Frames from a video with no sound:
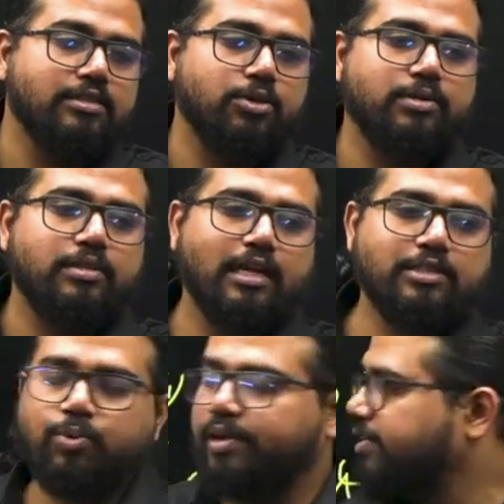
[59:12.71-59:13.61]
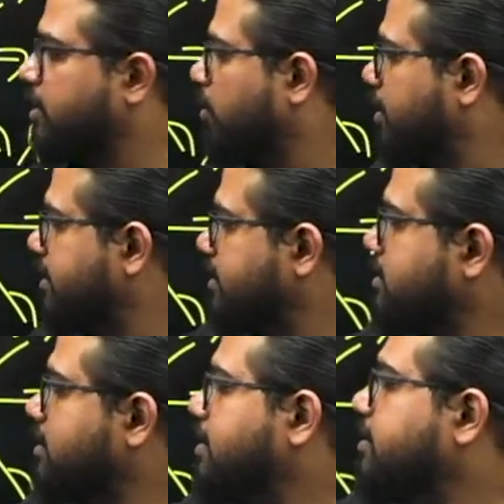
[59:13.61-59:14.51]
So that's why we call it as
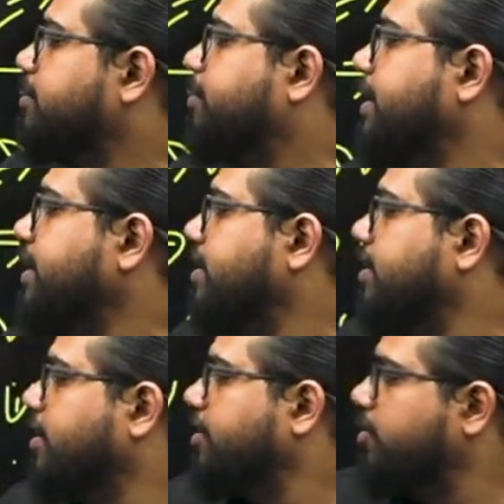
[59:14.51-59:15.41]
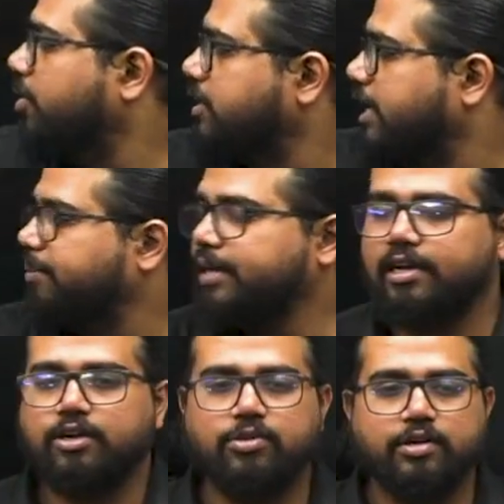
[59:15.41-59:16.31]
Indian rupee, not capital
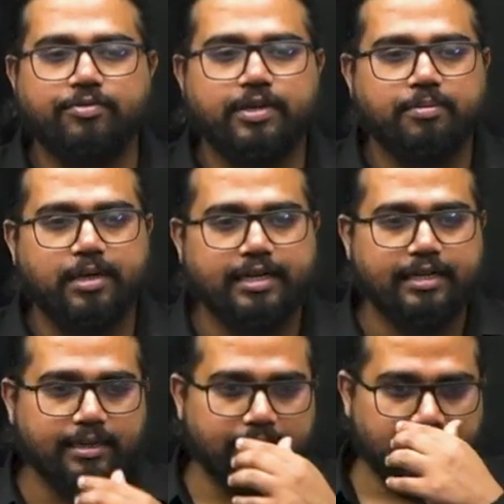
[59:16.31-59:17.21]
account convertibility.